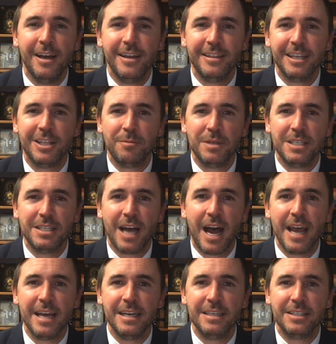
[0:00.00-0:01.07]
that the
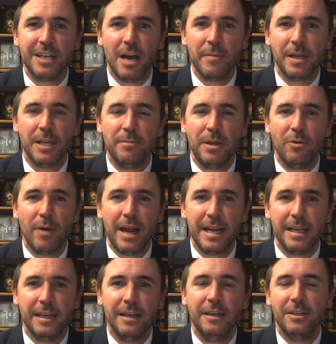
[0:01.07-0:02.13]
Messiah is coming and be
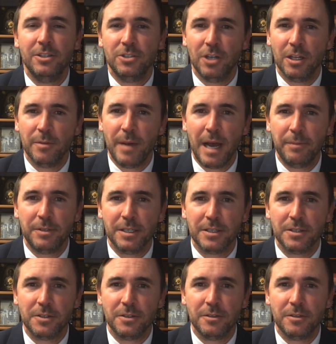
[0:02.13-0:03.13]
ready? John the Baptist.